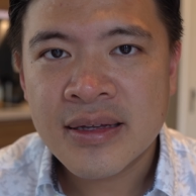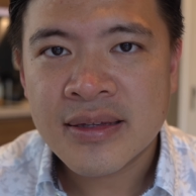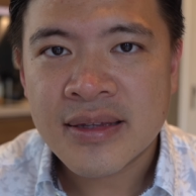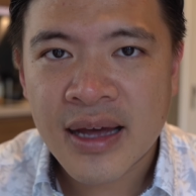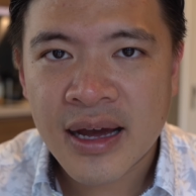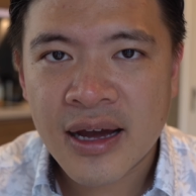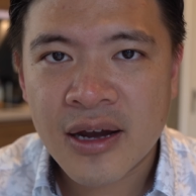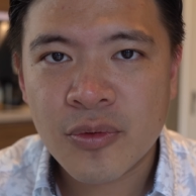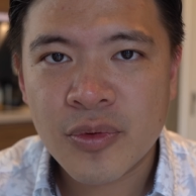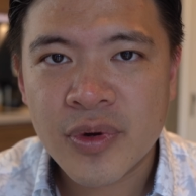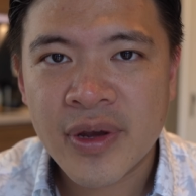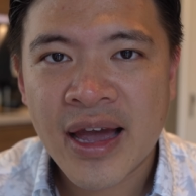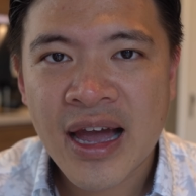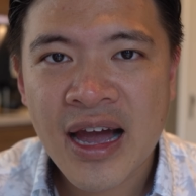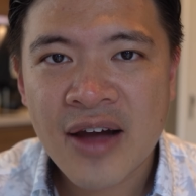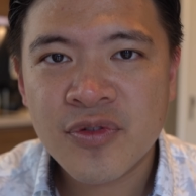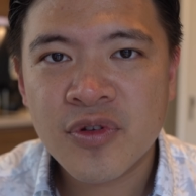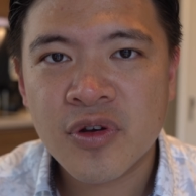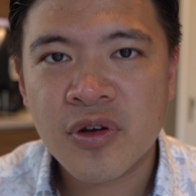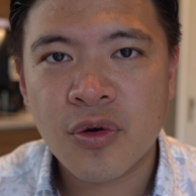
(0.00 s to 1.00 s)
that we
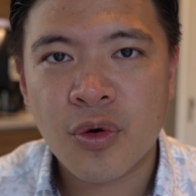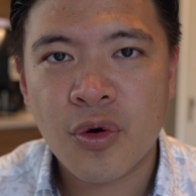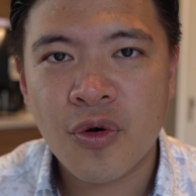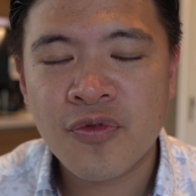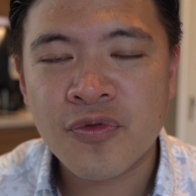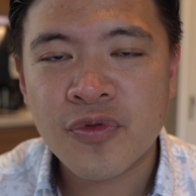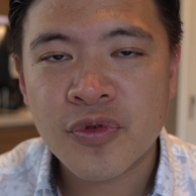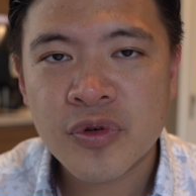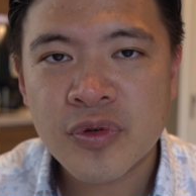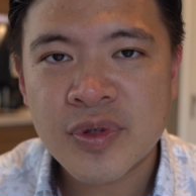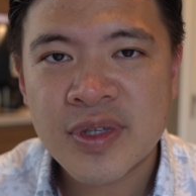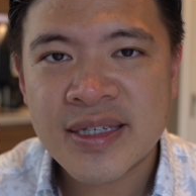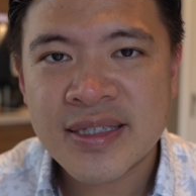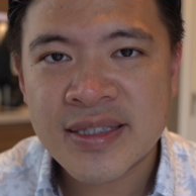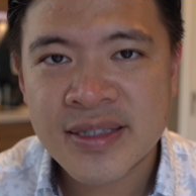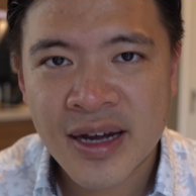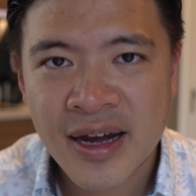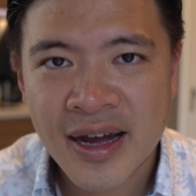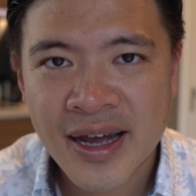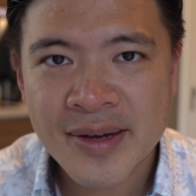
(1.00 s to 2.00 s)
have to go through these
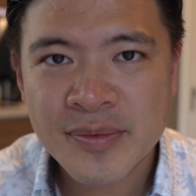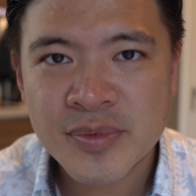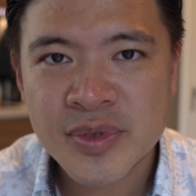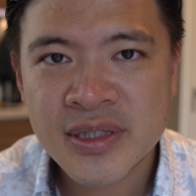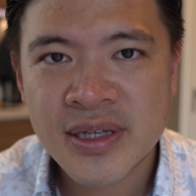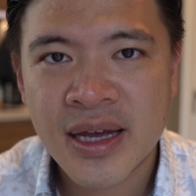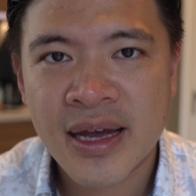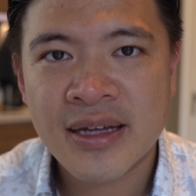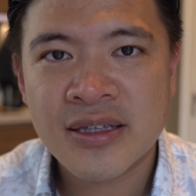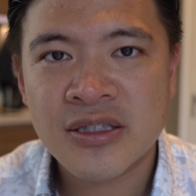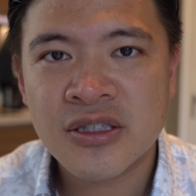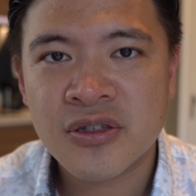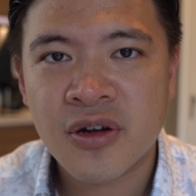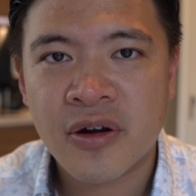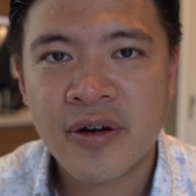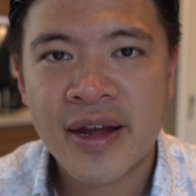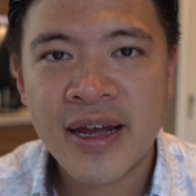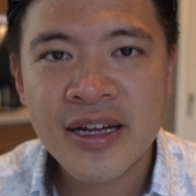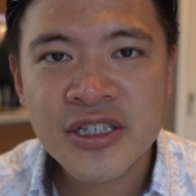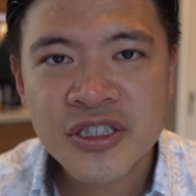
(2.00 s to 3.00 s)
times and
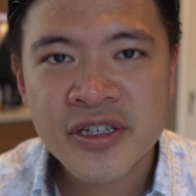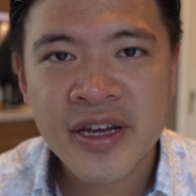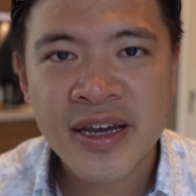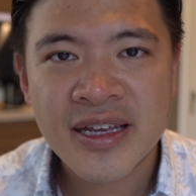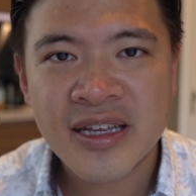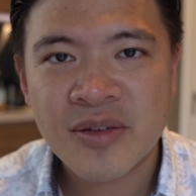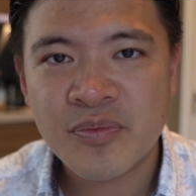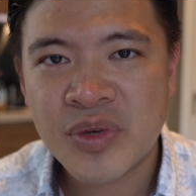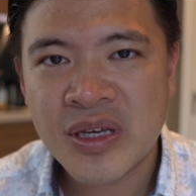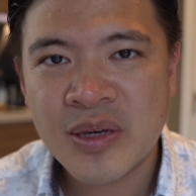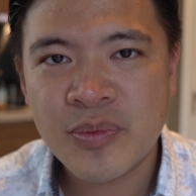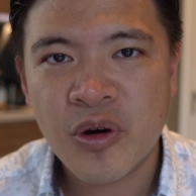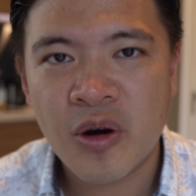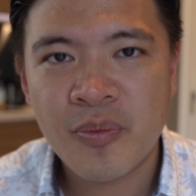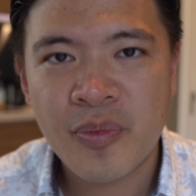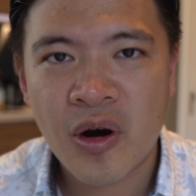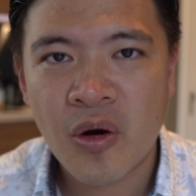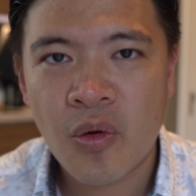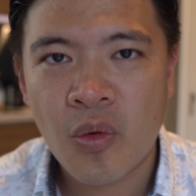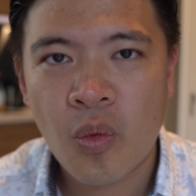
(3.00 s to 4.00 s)
start educating people
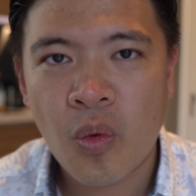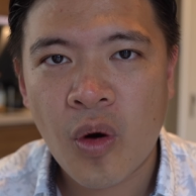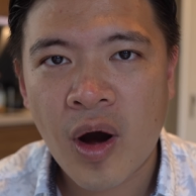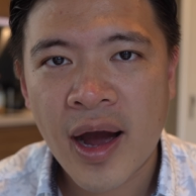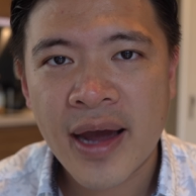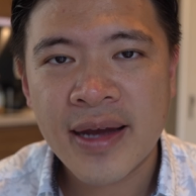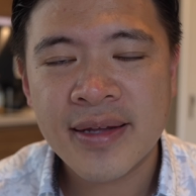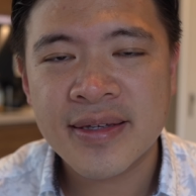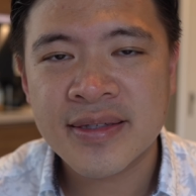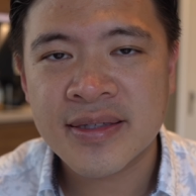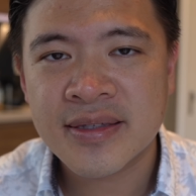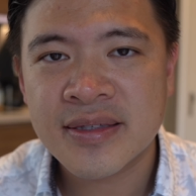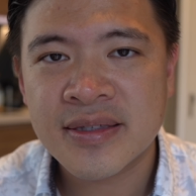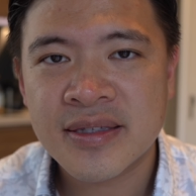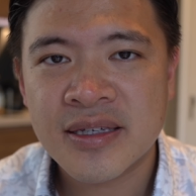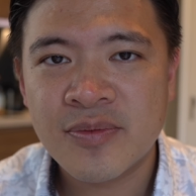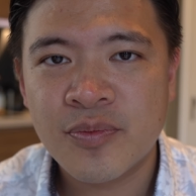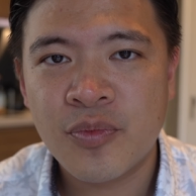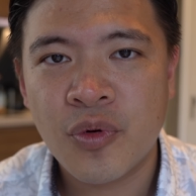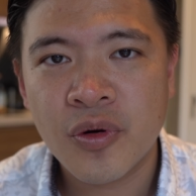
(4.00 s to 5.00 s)
about why this is
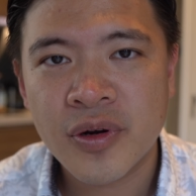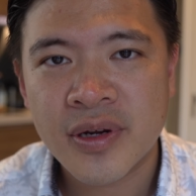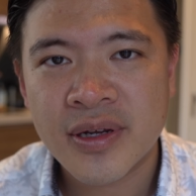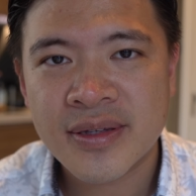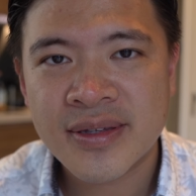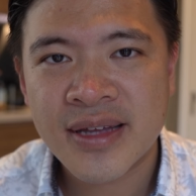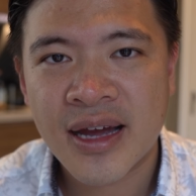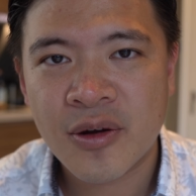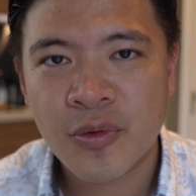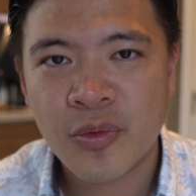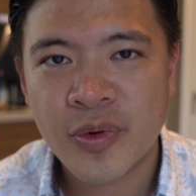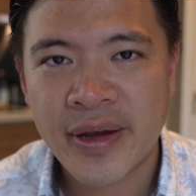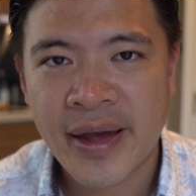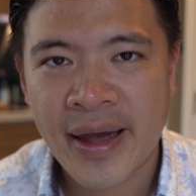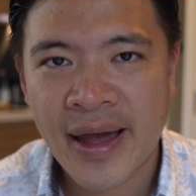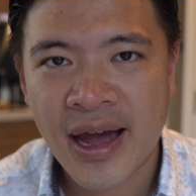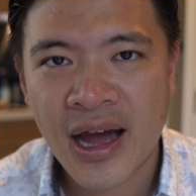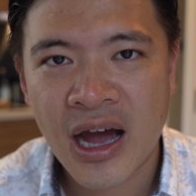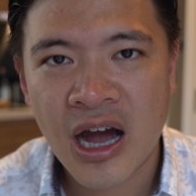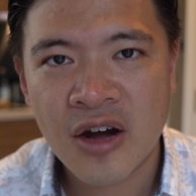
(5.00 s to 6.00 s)
important, that we
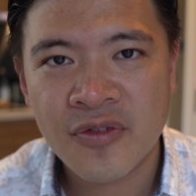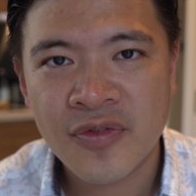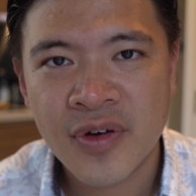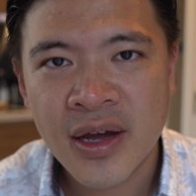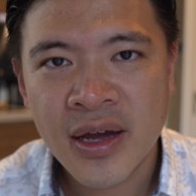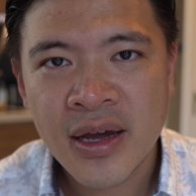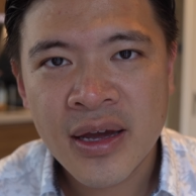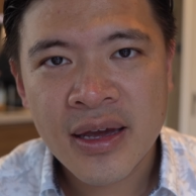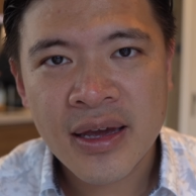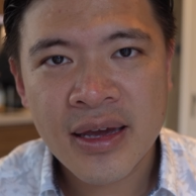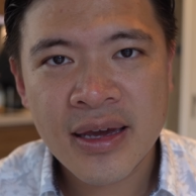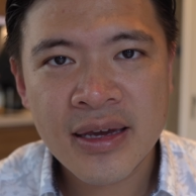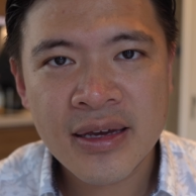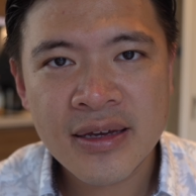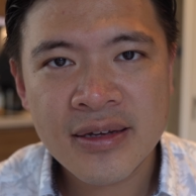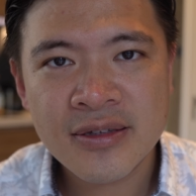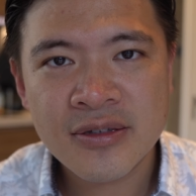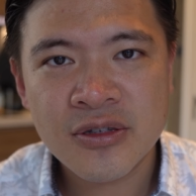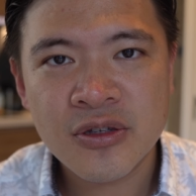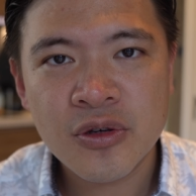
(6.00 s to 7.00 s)
have
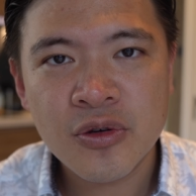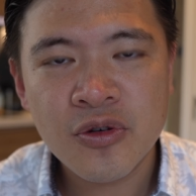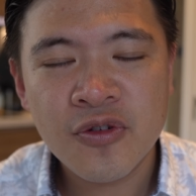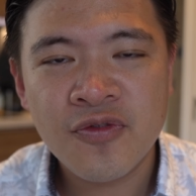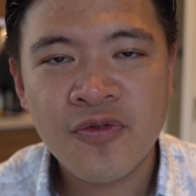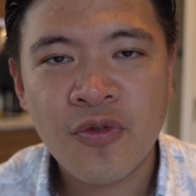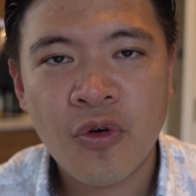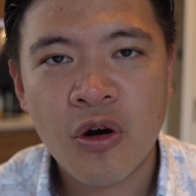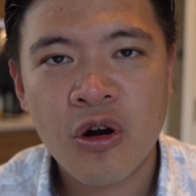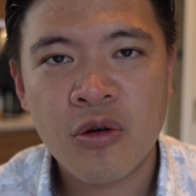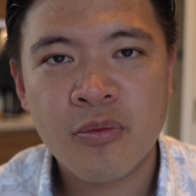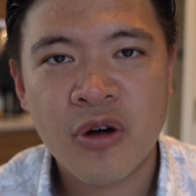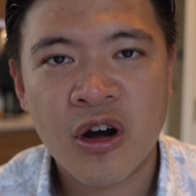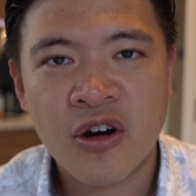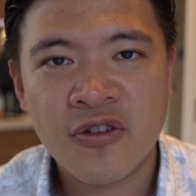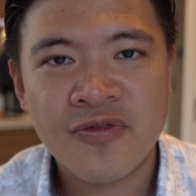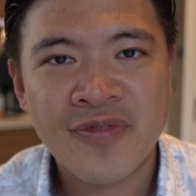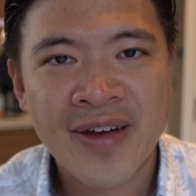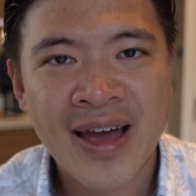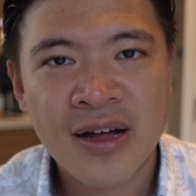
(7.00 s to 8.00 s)
a new form
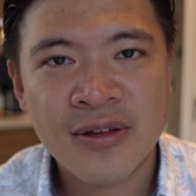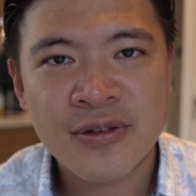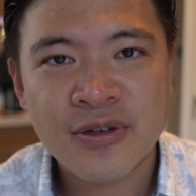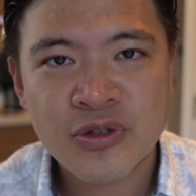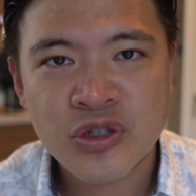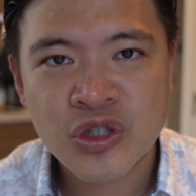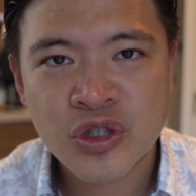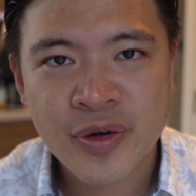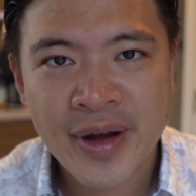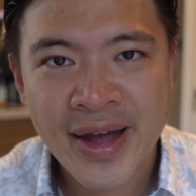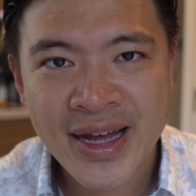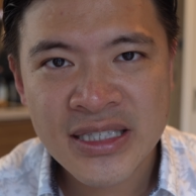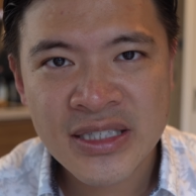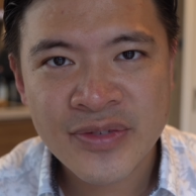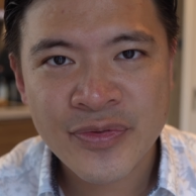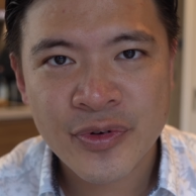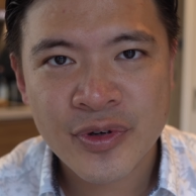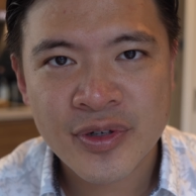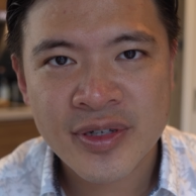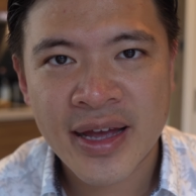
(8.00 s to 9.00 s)
of value
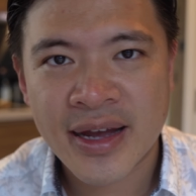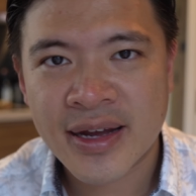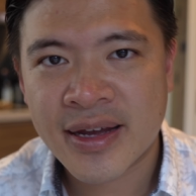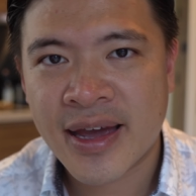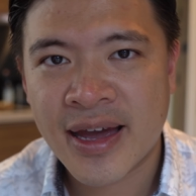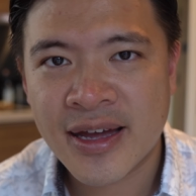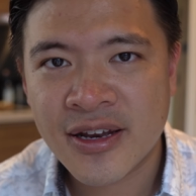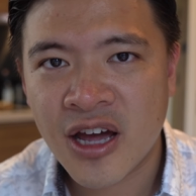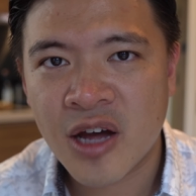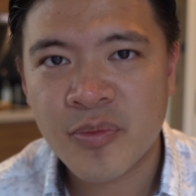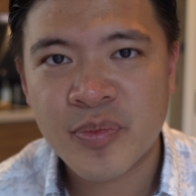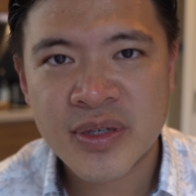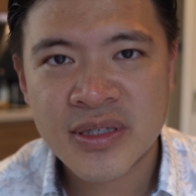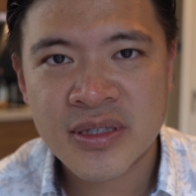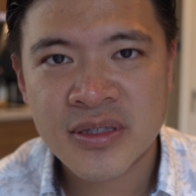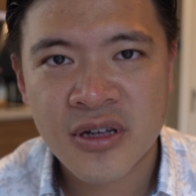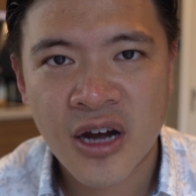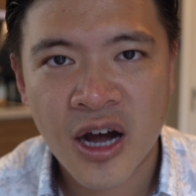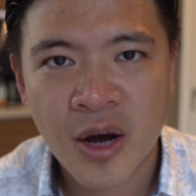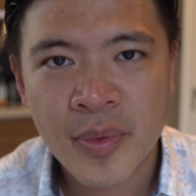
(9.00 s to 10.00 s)
transfer that cannot be
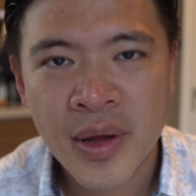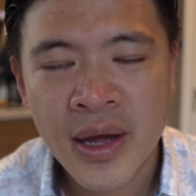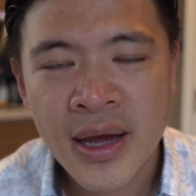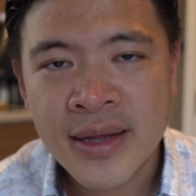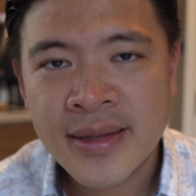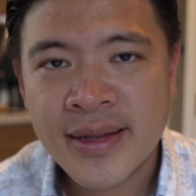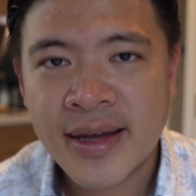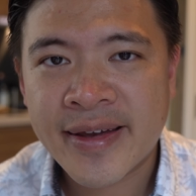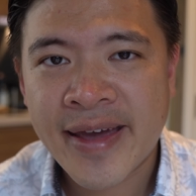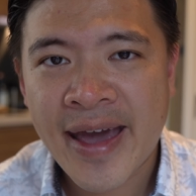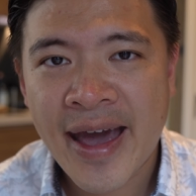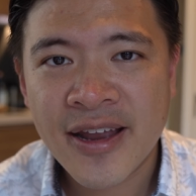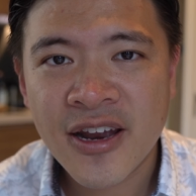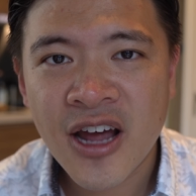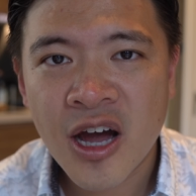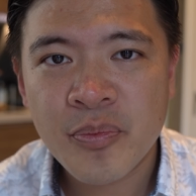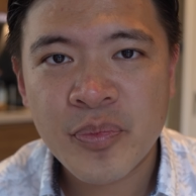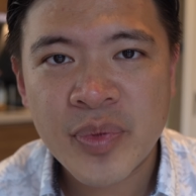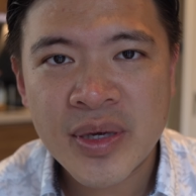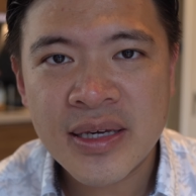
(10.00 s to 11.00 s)
stopped, that
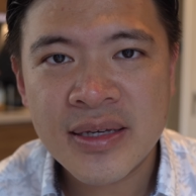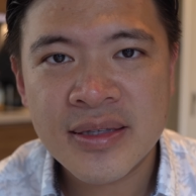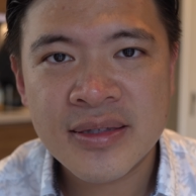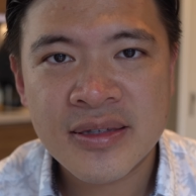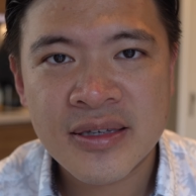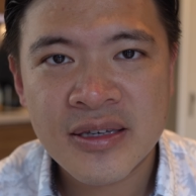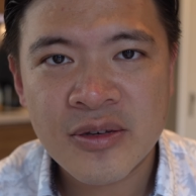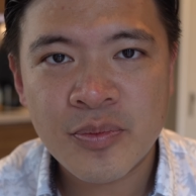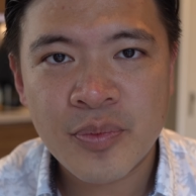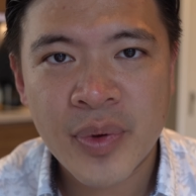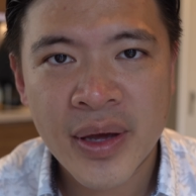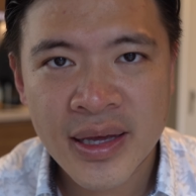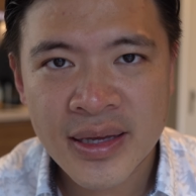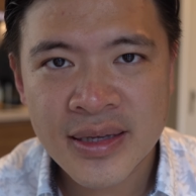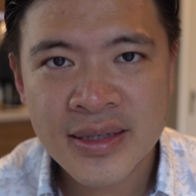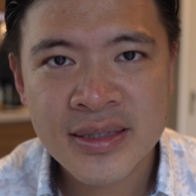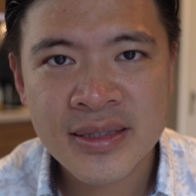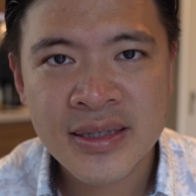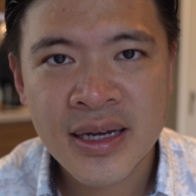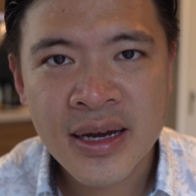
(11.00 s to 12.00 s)
cannot be
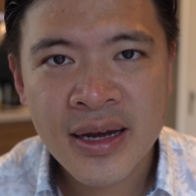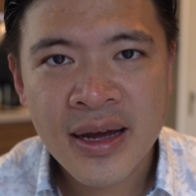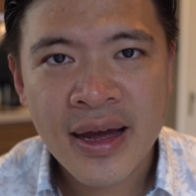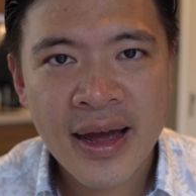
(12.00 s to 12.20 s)
debased,